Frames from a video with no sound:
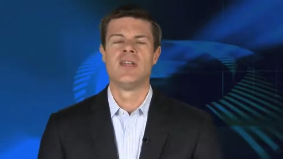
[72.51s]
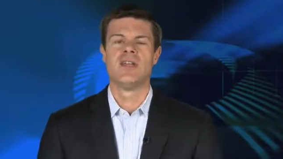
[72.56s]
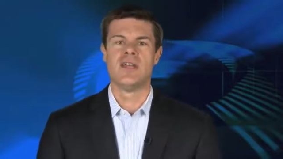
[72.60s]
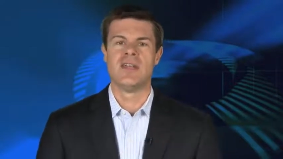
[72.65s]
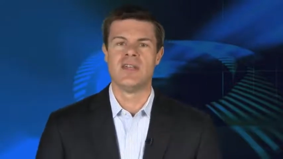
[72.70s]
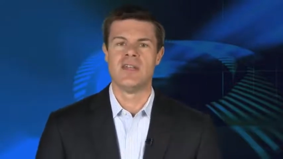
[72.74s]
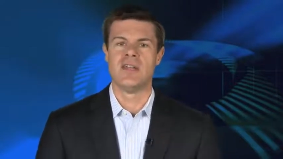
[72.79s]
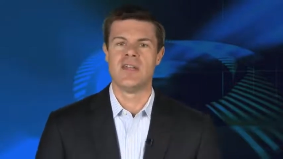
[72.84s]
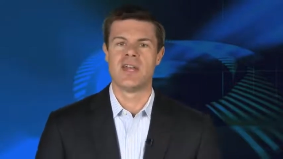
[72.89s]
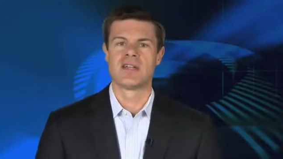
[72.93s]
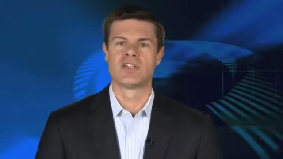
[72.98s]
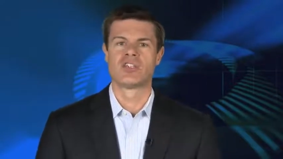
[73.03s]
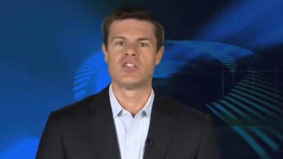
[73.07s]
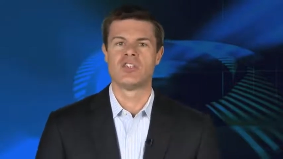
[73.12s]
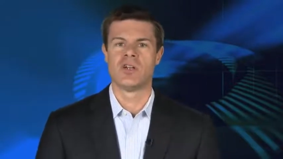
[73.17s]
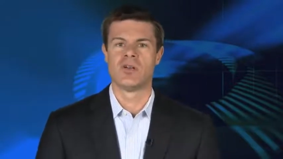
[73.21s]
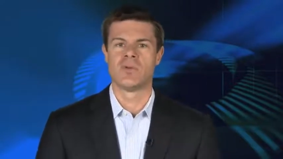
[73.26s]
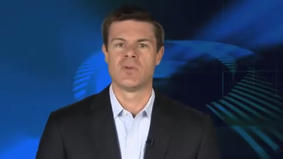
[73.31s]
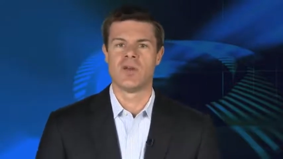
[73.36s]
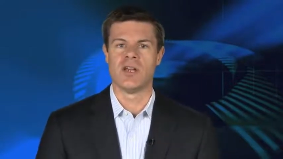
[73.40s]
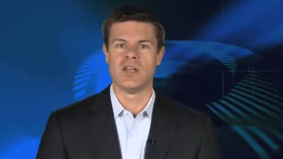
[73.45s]
in the next
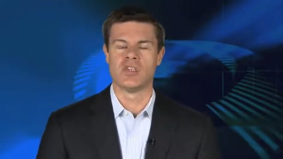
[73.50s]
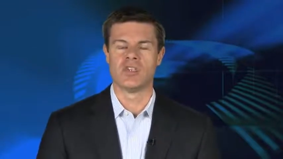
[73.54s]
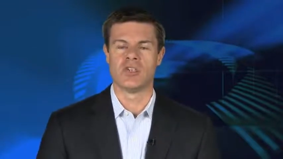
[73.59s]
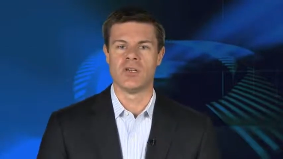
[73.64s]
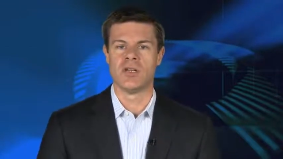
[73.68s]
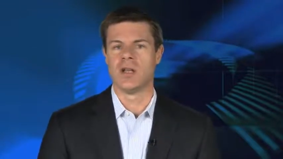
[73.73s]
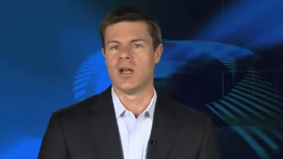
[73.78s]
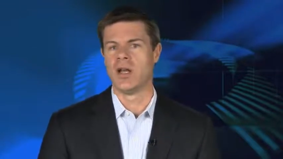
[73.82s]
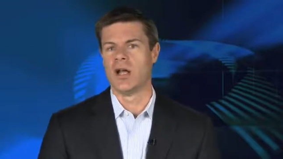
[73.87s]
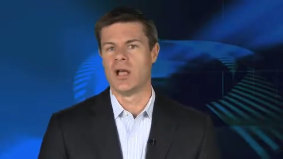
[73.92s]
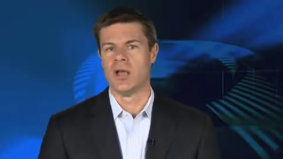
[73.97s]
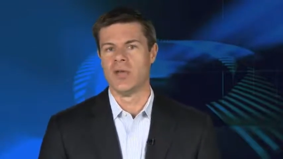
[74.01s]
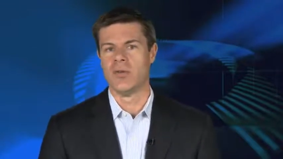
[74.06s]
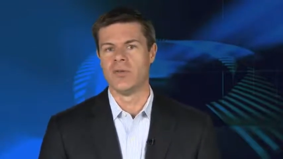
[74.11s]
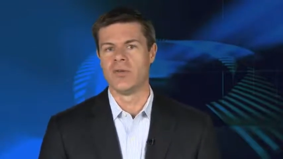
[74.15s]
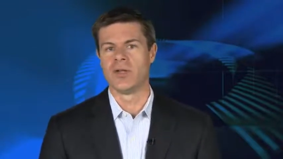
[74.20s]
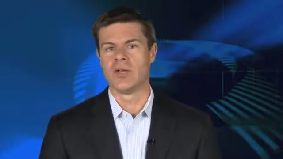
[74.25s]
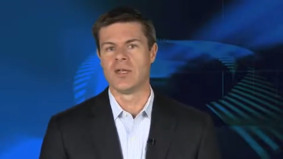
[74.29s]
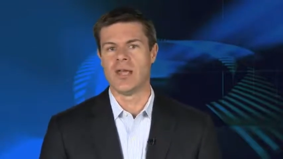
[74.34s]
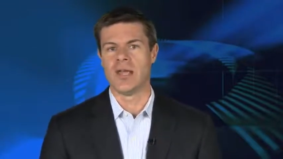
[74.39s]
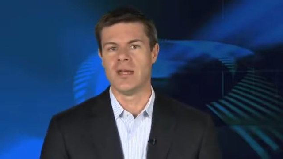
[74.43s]
generation
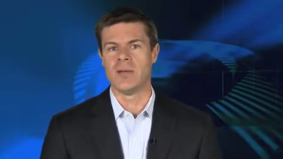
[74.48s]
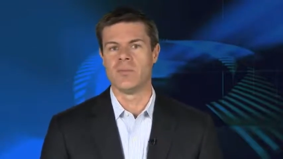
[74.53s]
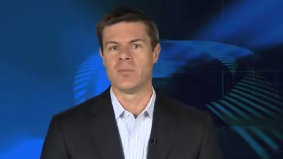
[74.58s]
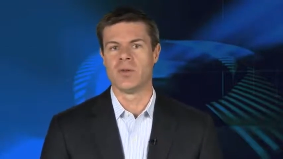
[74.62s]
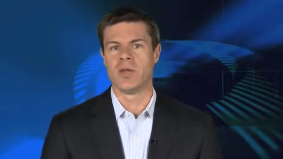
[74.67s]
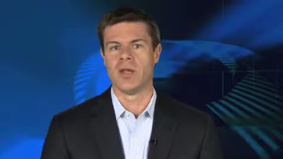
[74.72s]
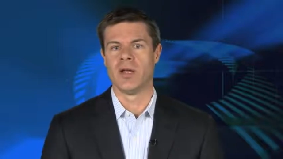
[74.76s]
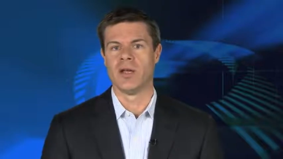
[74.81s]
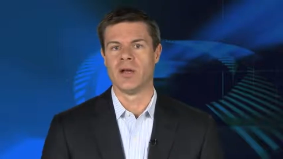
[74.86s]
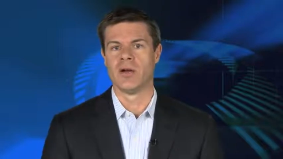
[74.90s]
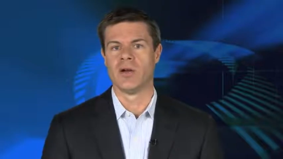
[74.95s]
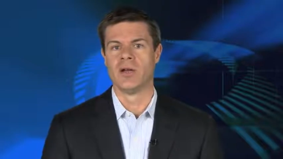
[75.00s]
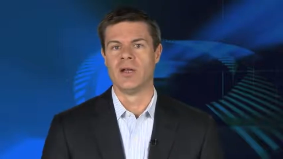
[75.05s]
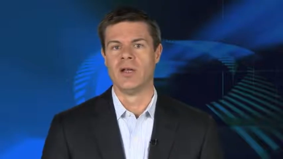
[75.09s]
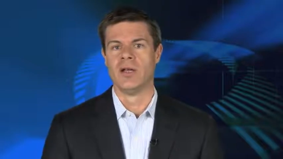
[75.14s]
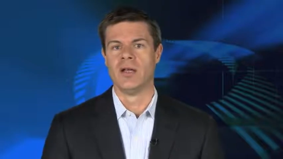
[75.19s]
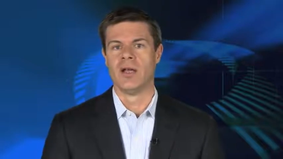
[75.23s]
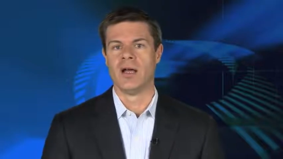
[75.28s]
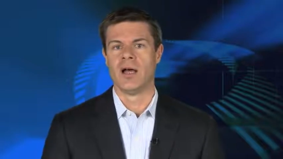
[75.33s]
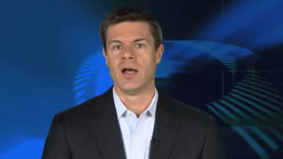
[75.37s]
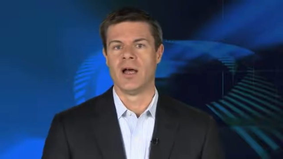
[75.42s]
of game player
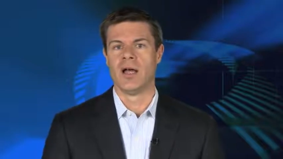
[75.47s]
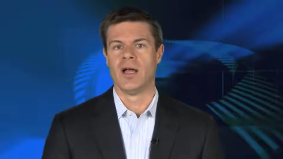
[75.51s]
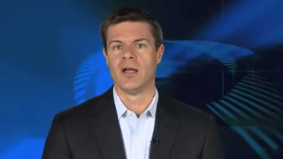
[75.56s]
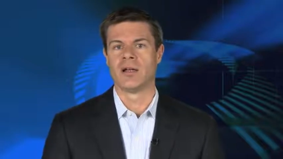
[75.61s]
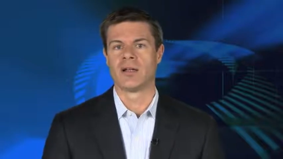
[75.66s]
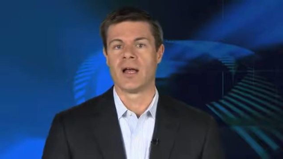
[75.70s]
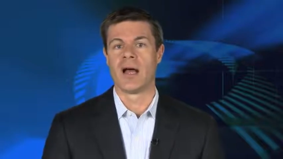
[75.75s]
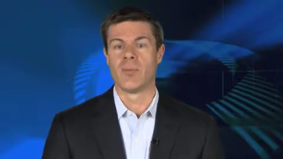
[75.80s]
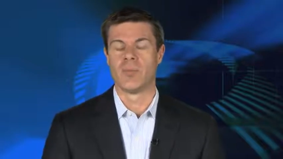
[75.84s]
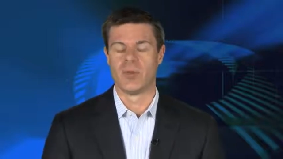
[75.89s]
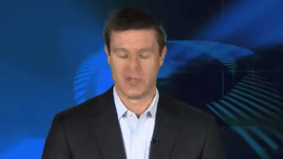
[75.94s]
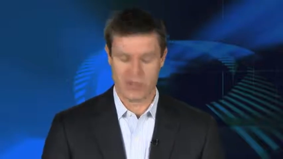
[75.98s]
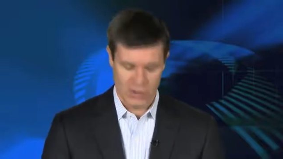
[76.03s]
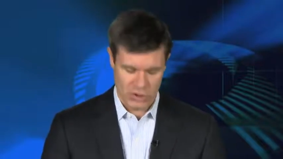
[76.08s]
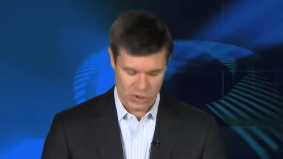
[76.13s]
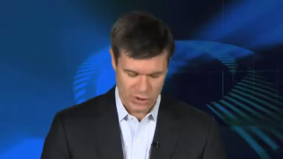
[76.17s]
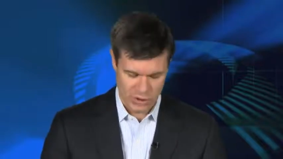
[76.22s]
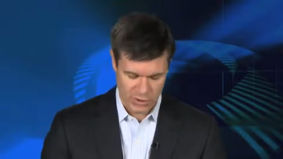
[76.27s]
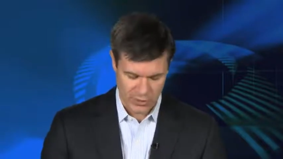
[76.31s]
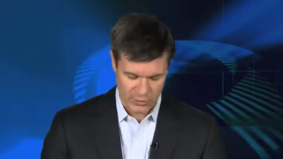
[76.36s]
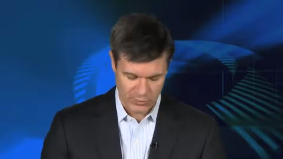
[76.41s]

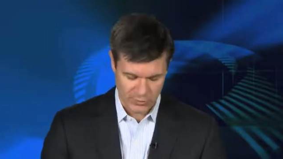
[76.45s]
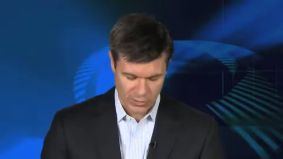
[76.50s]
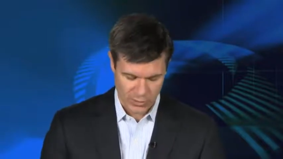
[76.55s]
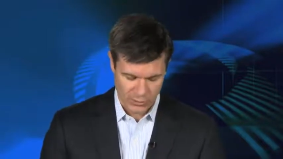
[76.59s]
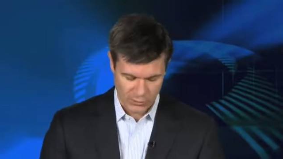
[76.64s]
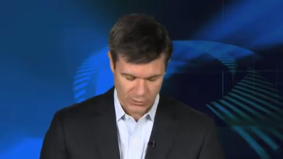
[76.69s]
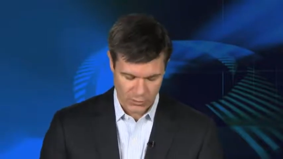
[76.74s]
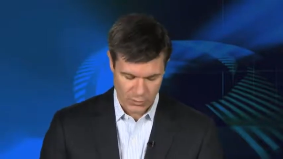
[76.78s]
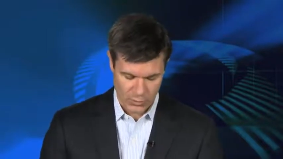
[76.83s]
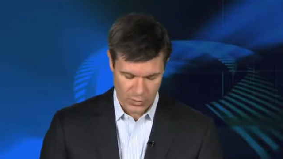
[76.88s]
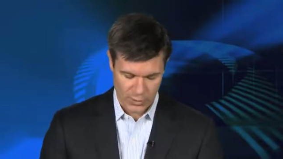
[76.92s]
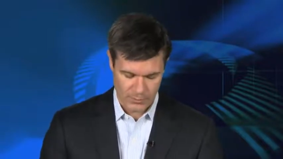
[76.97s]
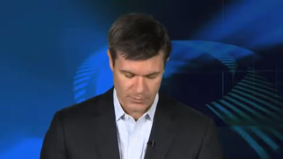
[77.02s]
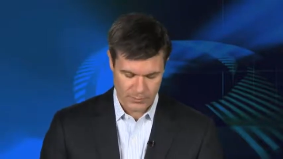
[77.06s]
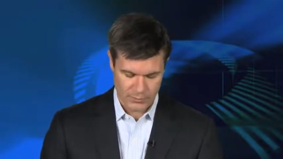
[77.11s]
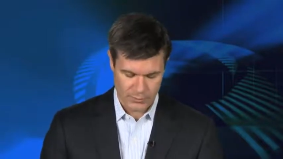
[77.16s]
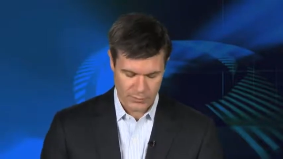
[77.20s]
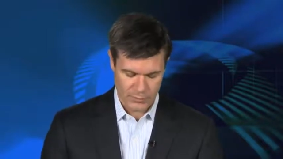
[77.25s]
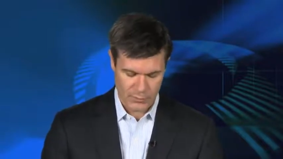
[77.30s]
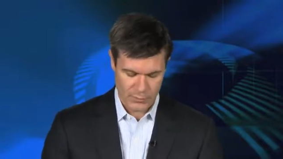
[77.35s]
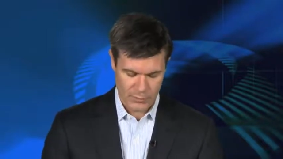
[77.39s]
competitions ensuing.